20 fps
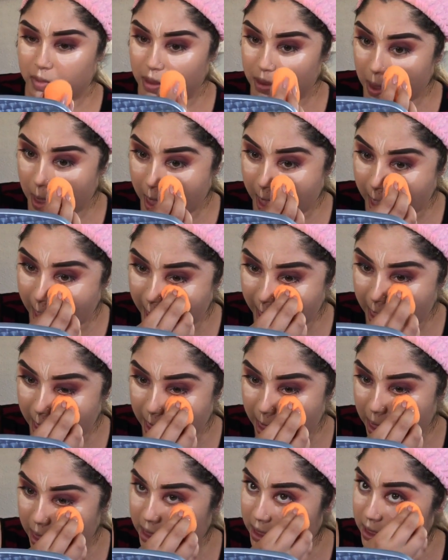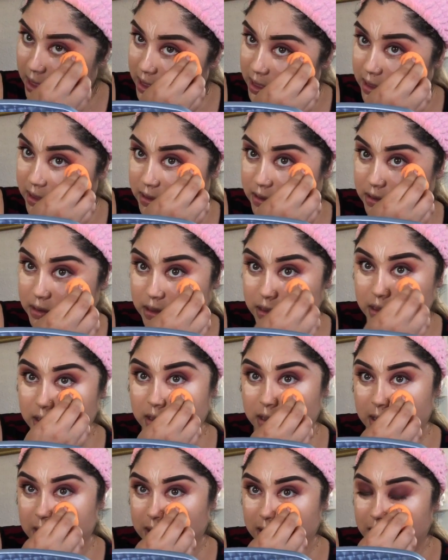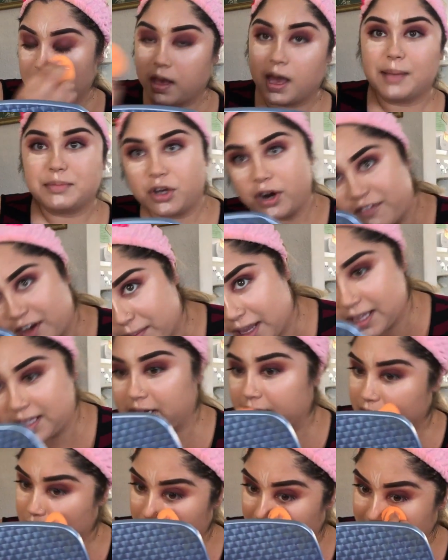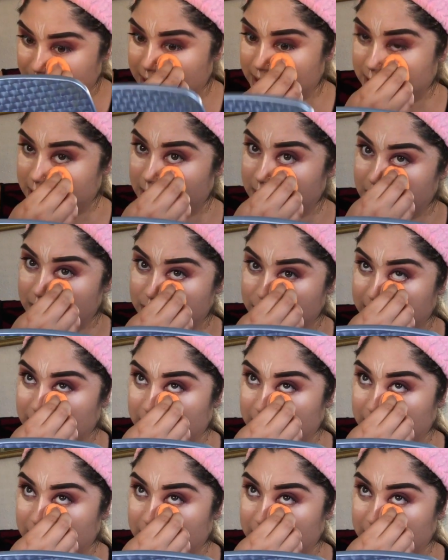complexion, you know, because all of them were kind of pink and I run